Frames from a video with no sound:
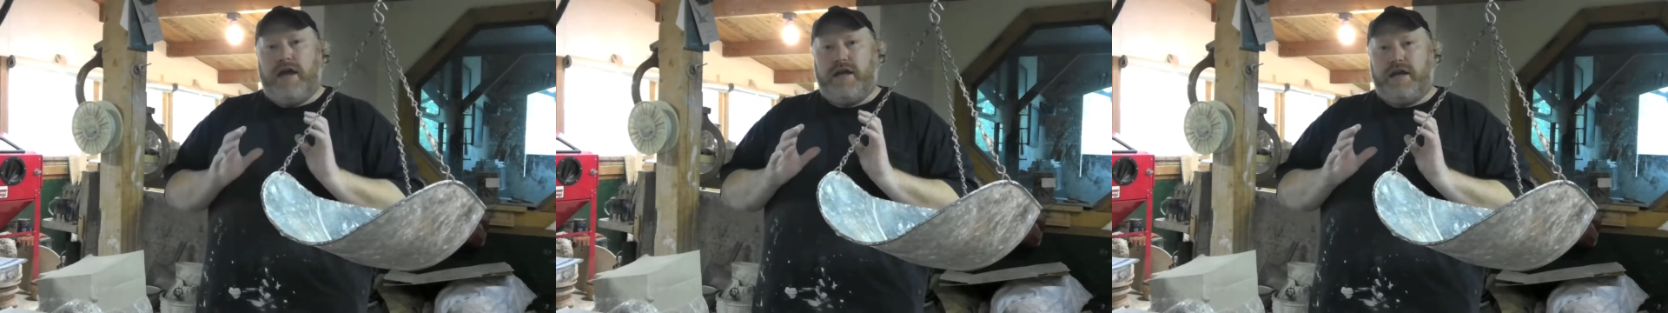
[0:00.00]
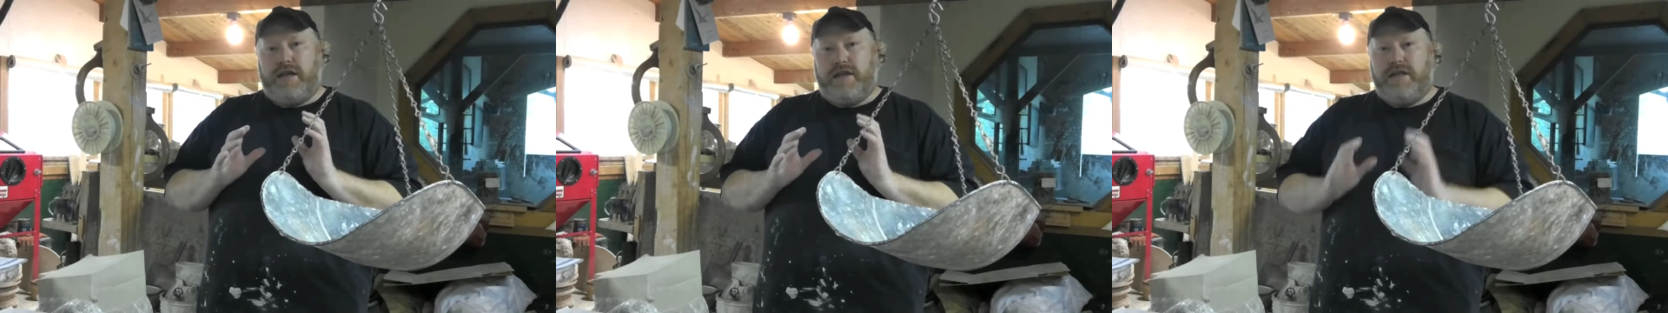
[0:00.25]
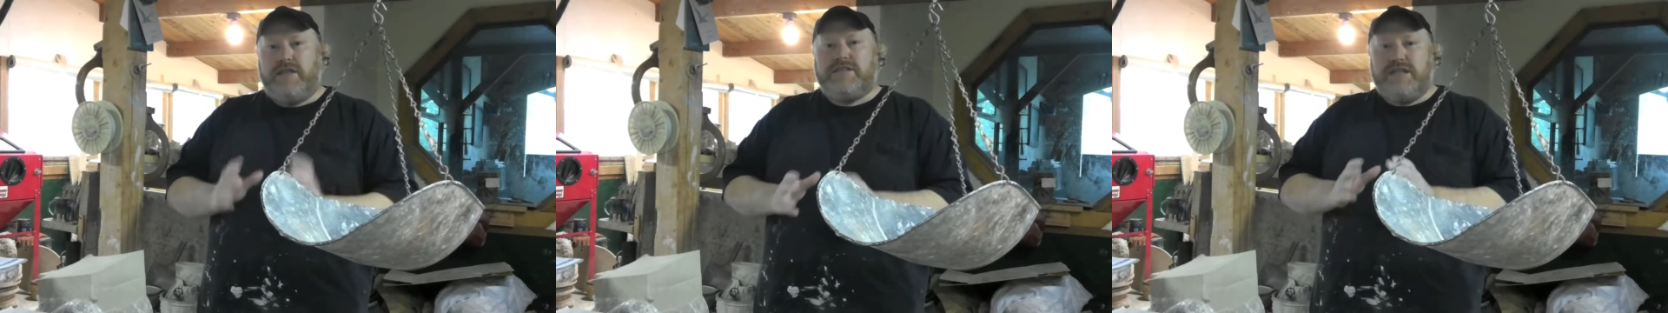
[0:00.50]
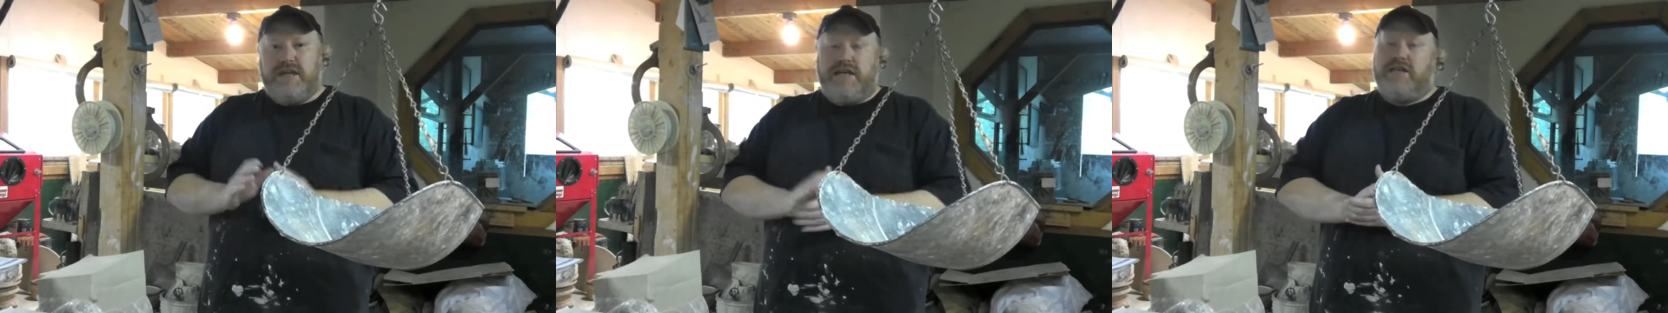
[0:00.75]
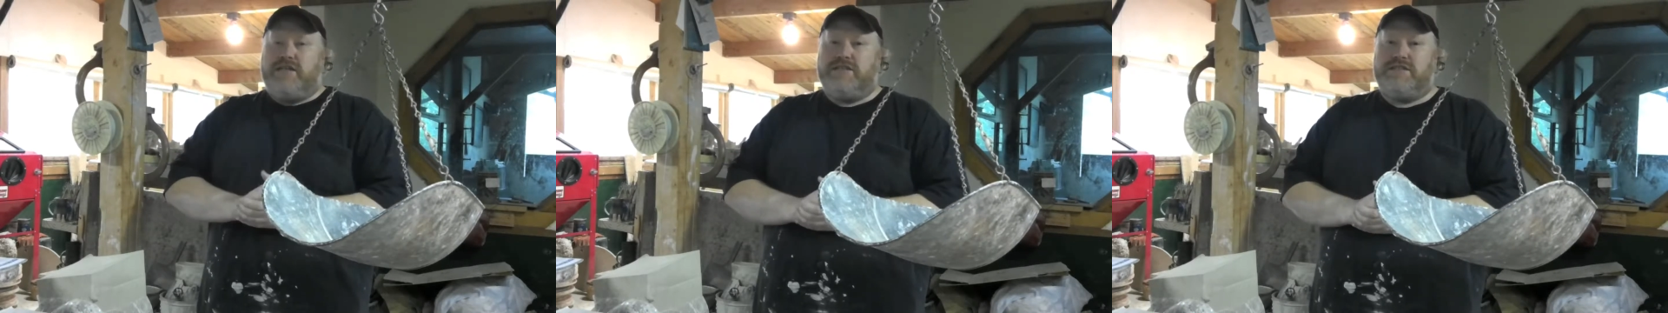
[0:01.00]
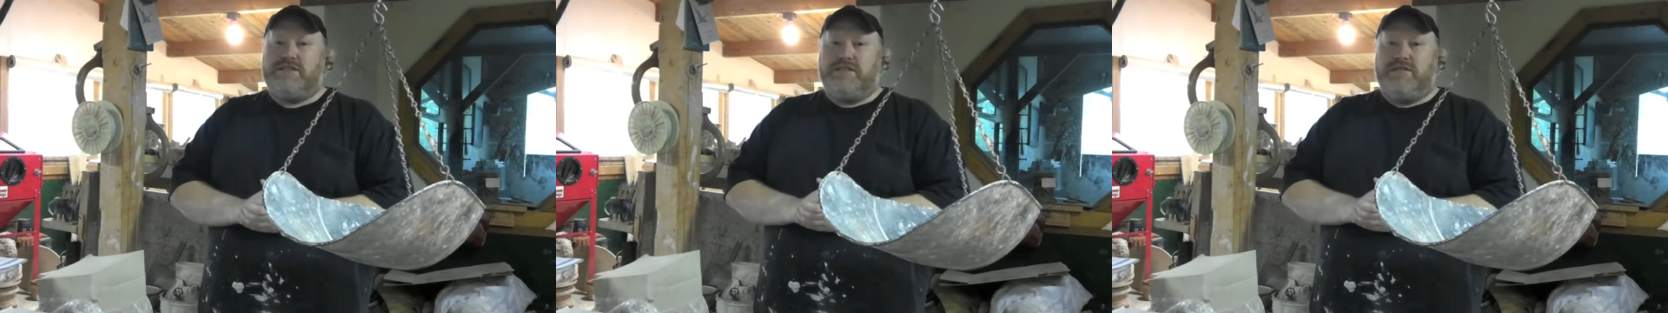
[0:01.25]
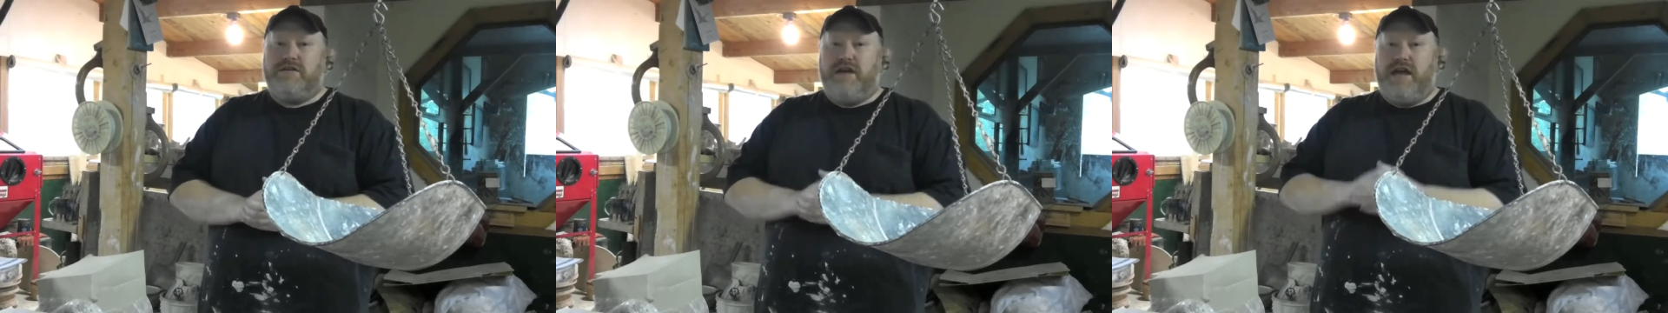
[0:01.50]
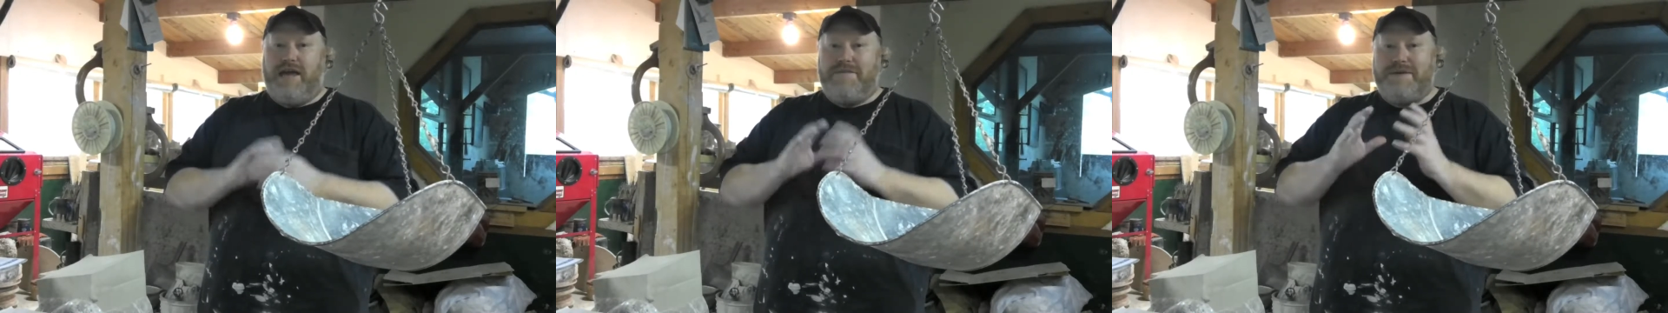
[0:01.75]
And this is
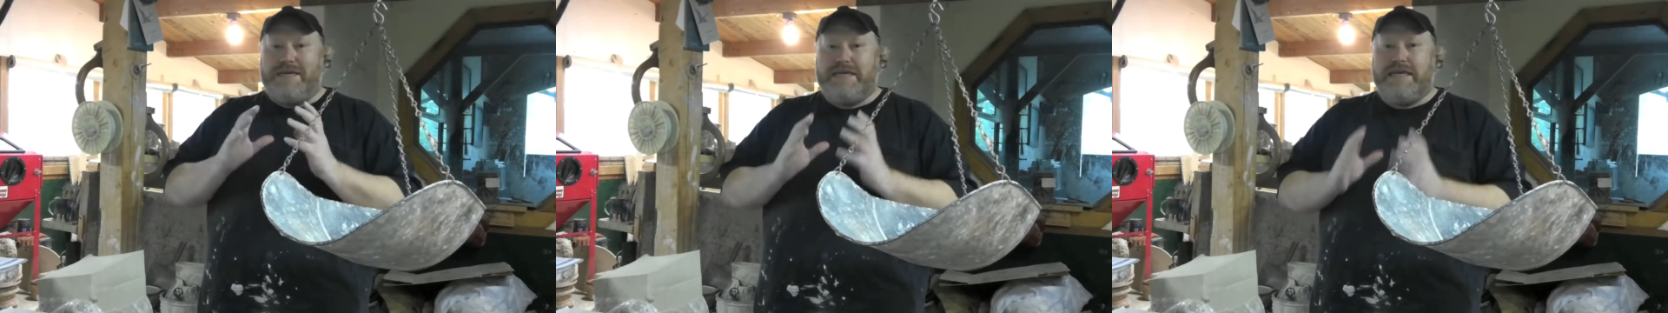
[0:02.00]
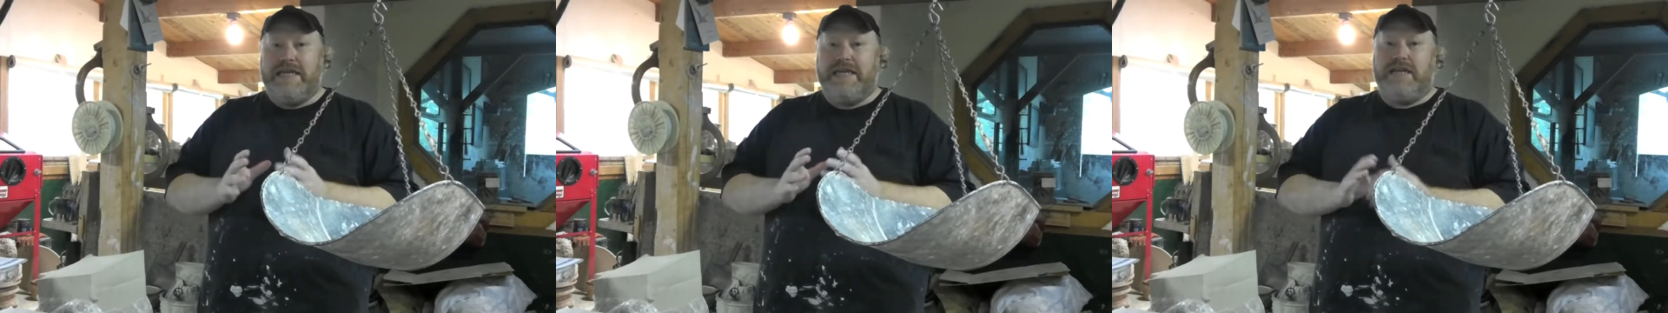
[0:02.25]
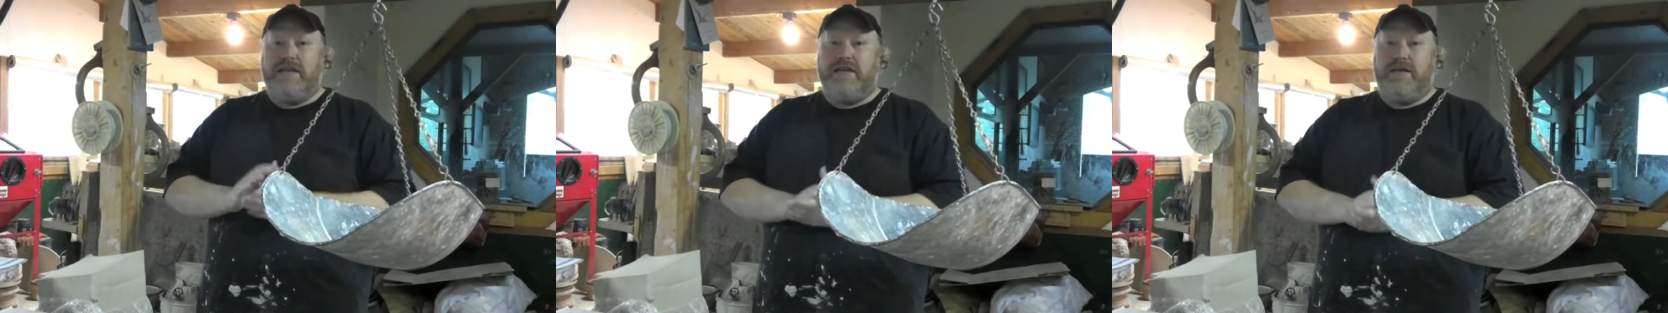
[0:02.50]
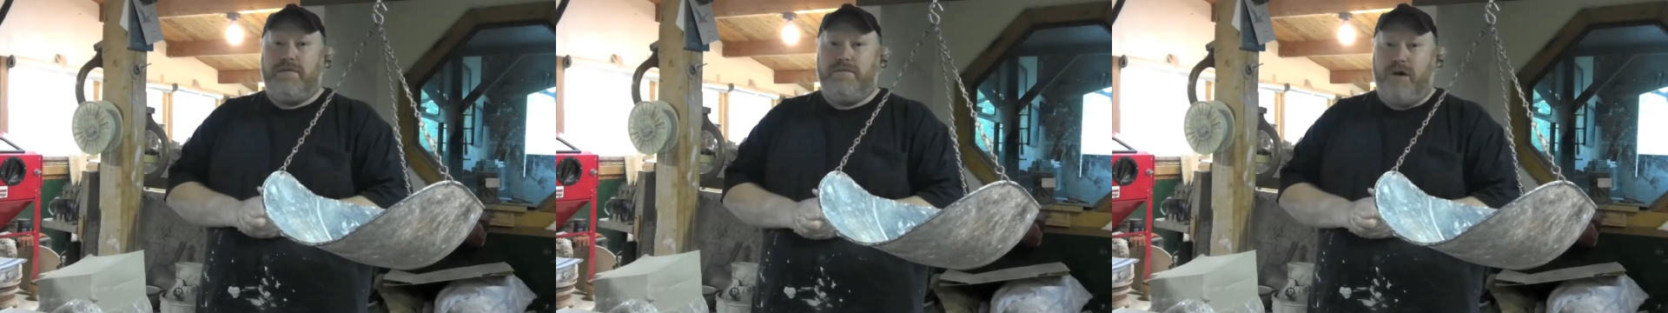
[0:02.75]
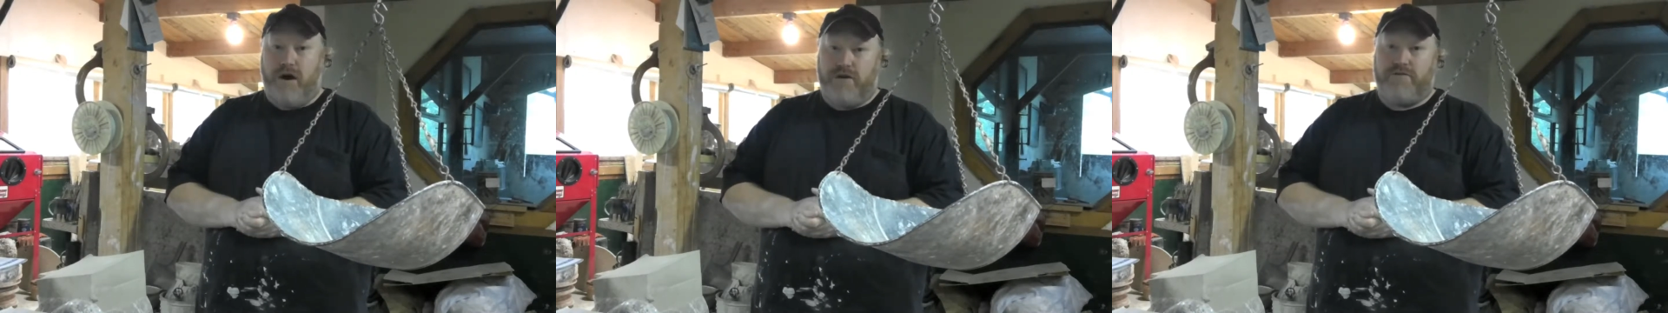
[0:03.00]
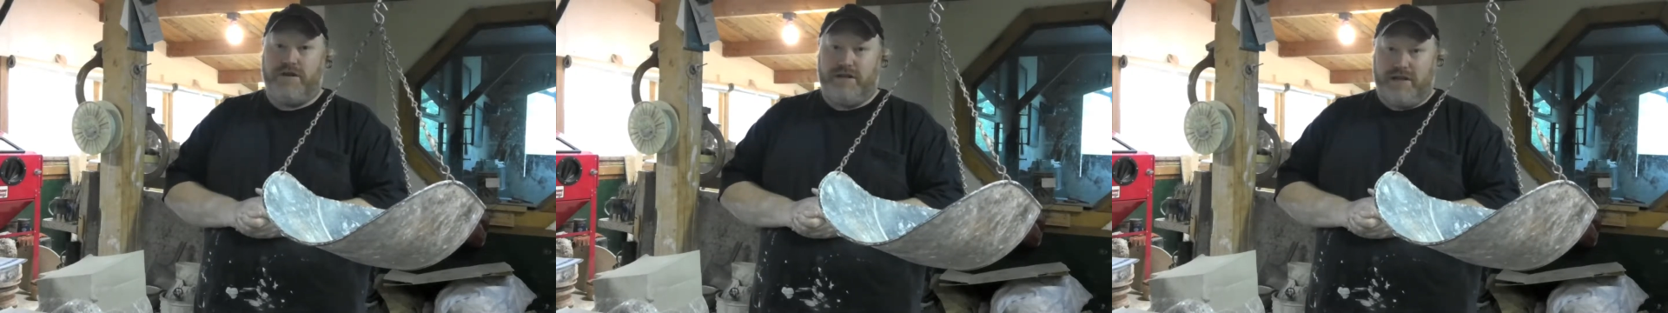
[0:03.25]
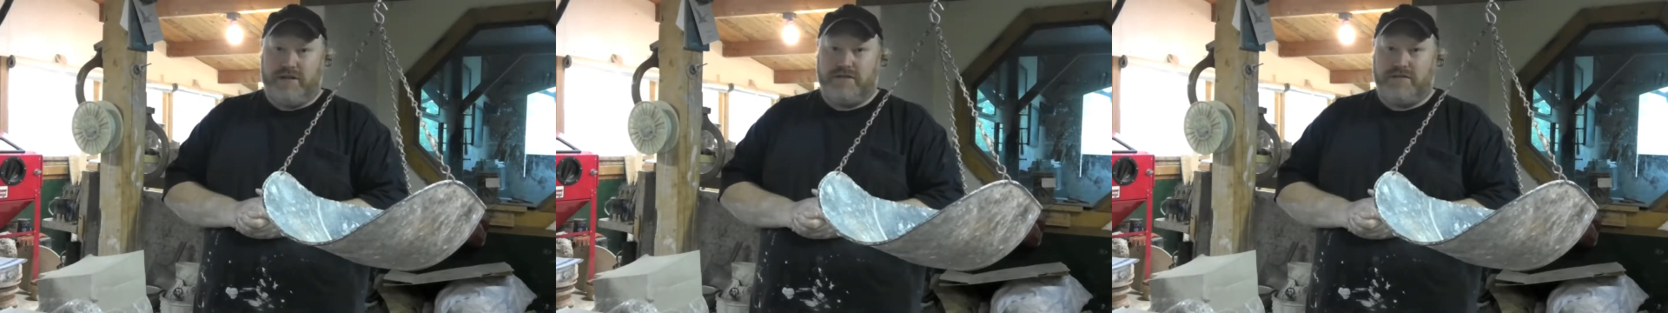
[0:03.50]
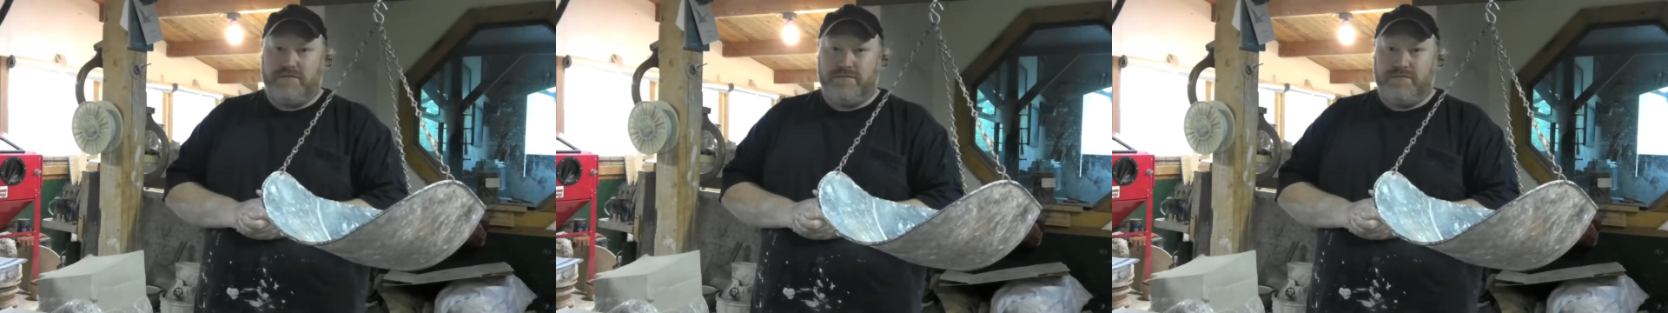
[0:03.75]
a beginning pottery lesson.